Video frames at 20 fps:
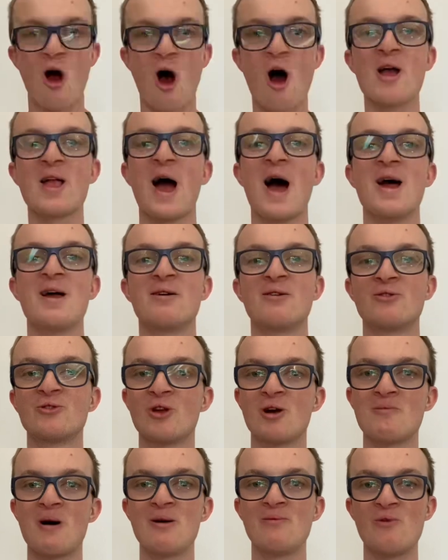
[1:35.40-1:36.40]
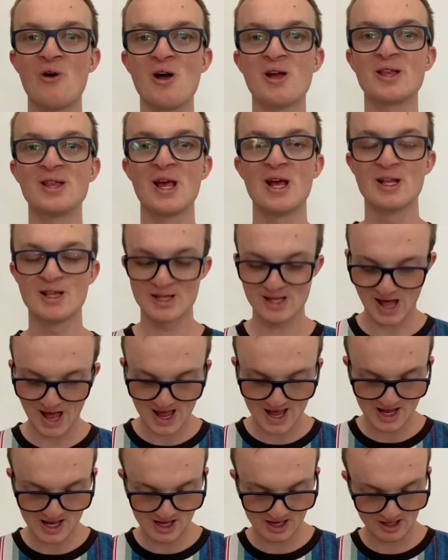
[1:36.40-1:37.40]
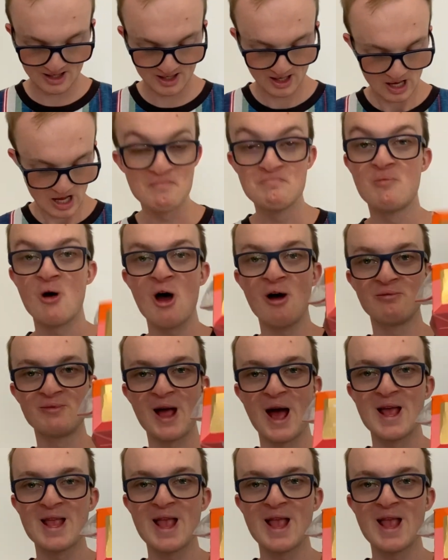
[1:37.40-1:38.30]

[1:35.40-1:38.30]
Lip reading: Okay, so my first tea today is birthday